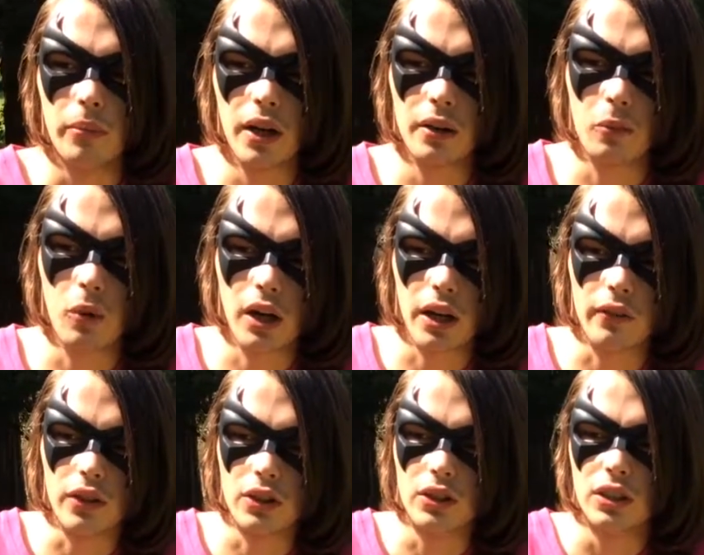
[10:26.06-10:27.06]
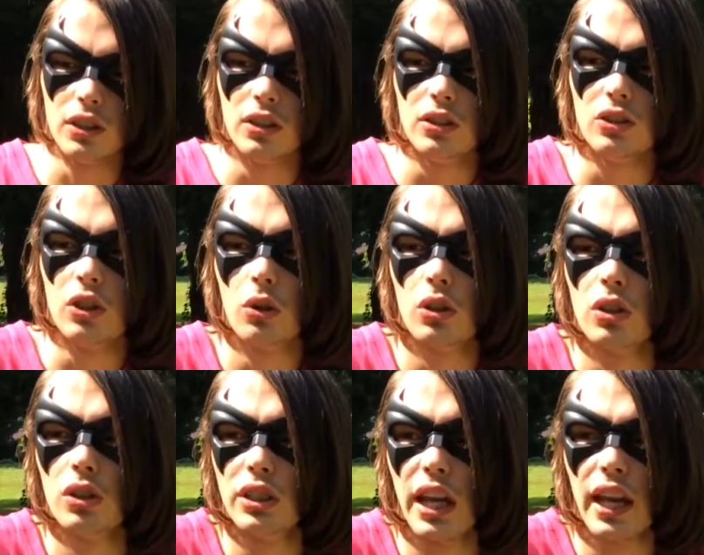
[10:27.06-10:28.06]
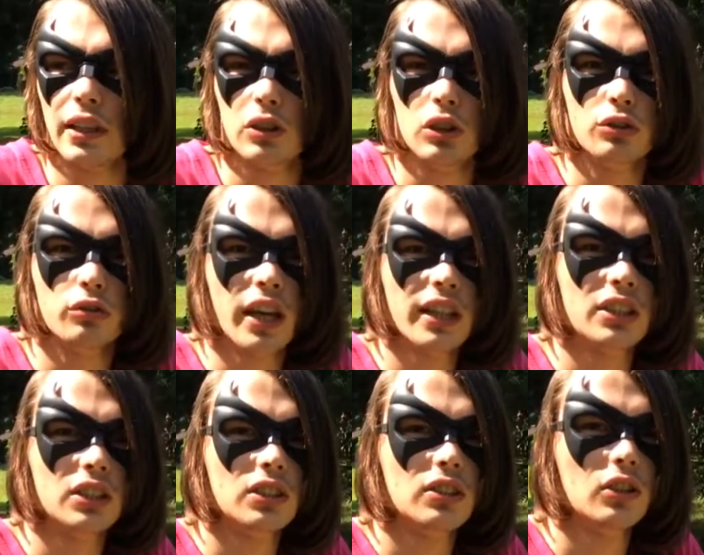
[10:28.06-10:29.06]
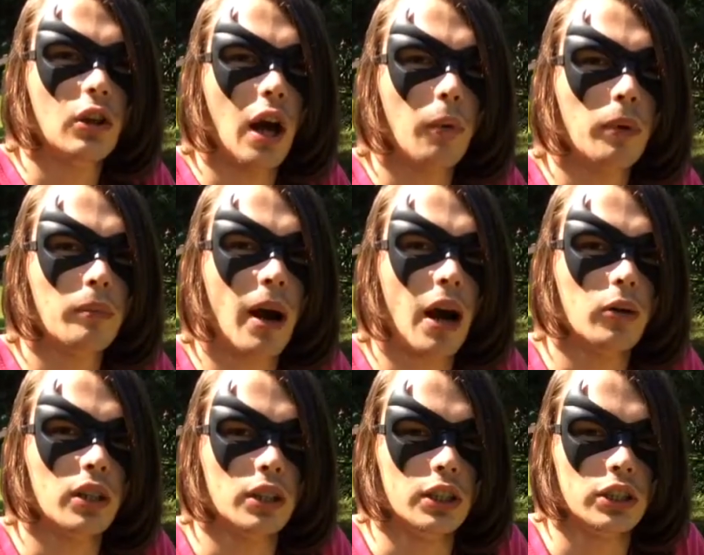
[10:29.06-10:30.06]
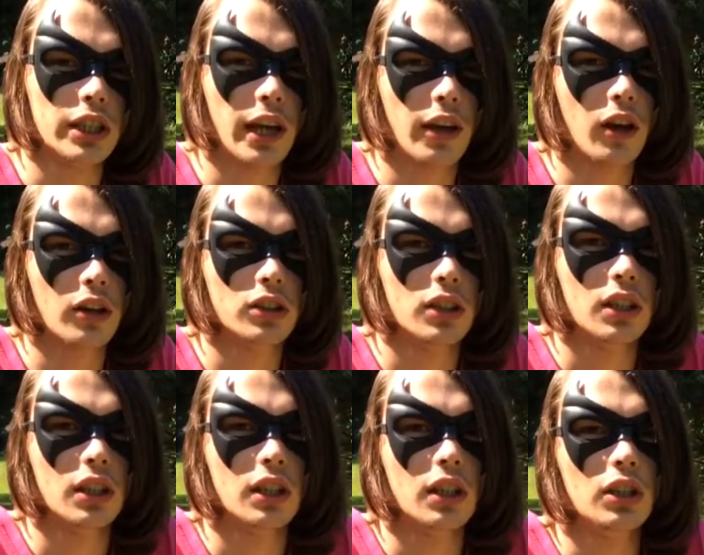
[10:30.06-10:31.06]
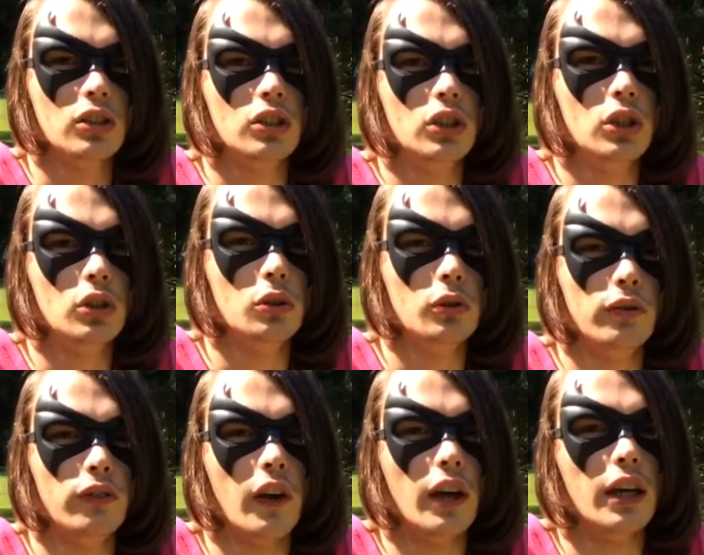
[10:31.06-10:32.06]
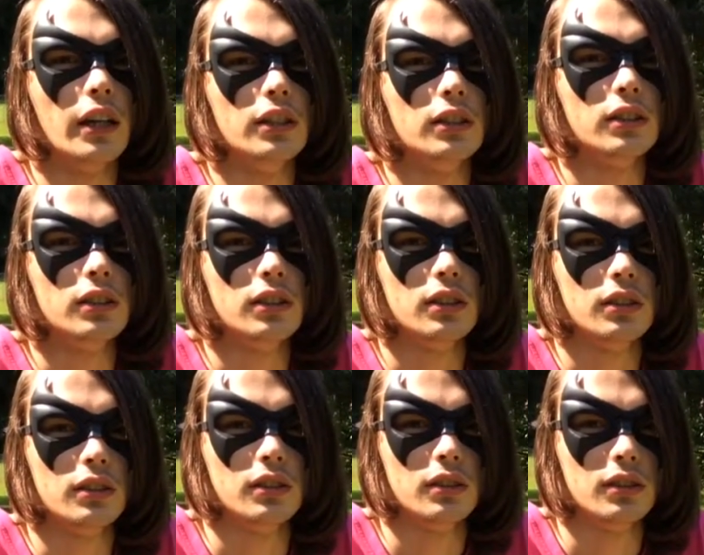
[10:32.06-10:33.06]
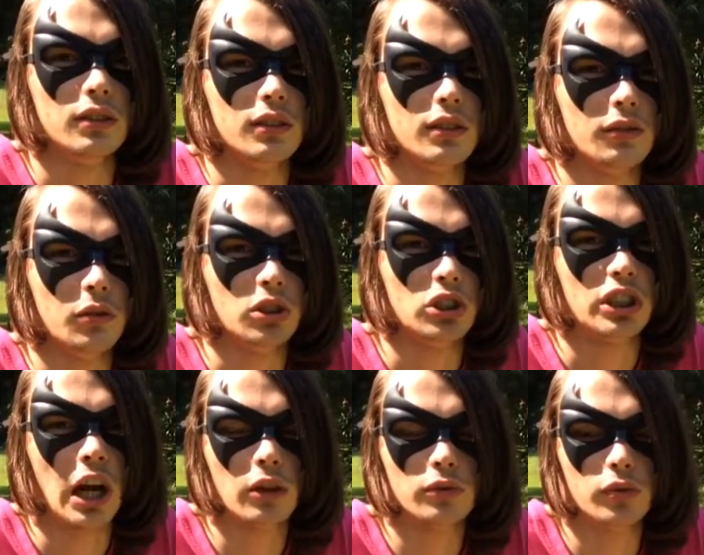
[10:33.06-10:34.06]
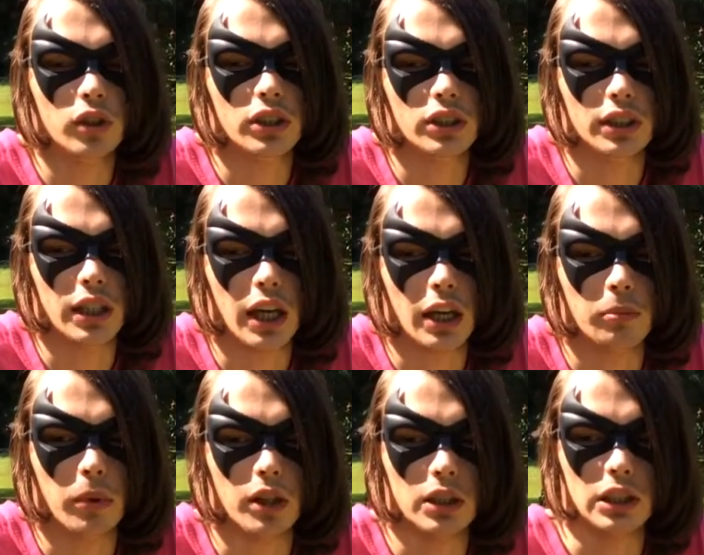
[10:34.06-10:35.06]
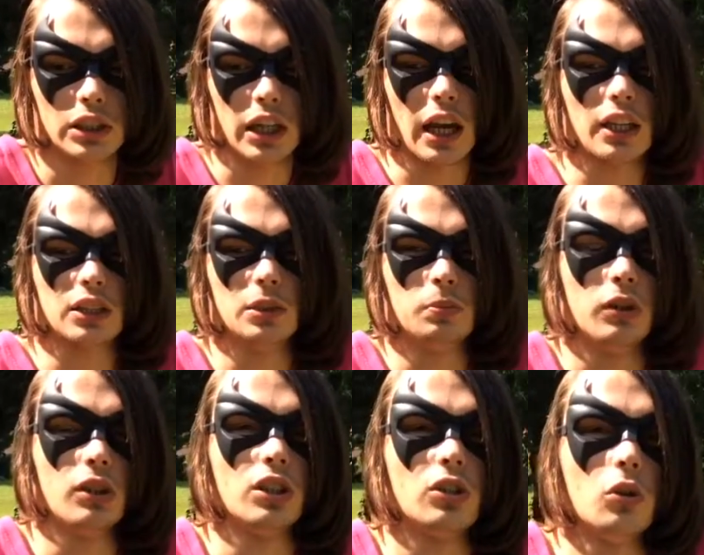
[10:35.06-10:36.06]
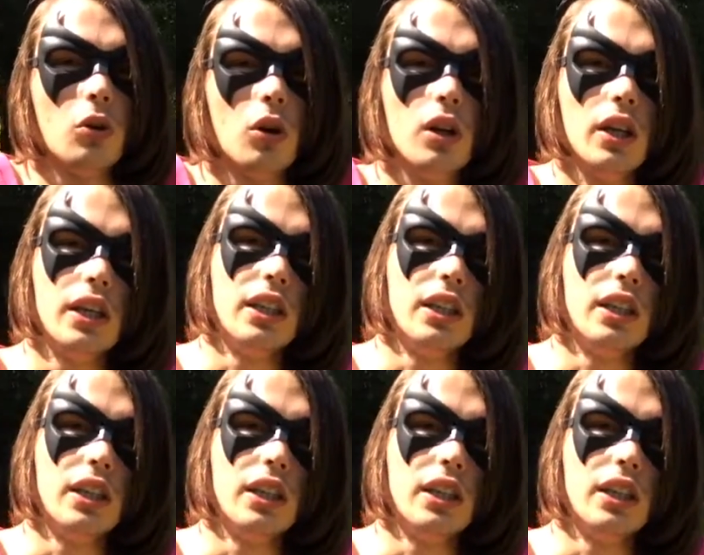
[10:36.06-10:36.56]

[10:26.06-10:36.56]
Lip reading: But whatever. Joker then creates, to help him out in his chaos, Two-Face. Which sounds really lame, but it's actually pretty cool.